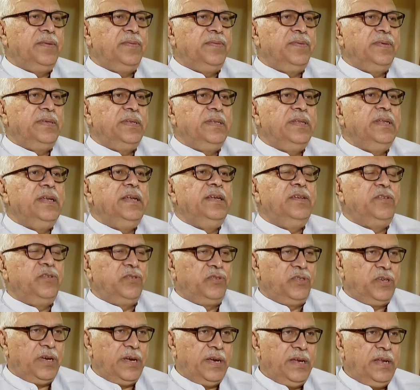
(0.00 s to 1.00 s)
which needs to
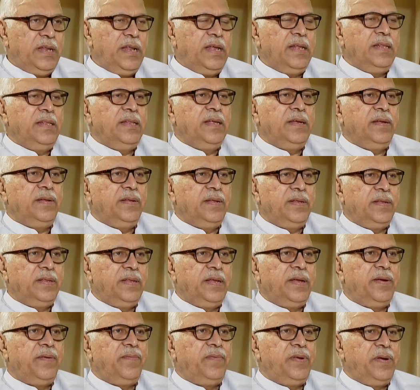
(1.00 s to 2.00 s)
change, and
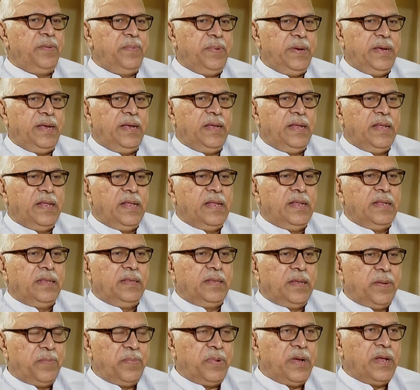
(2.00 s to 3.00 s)
there will be
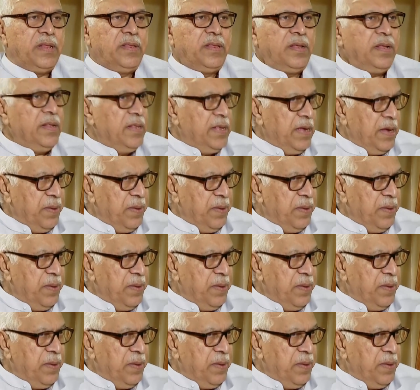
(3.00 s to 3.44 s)
some concerns.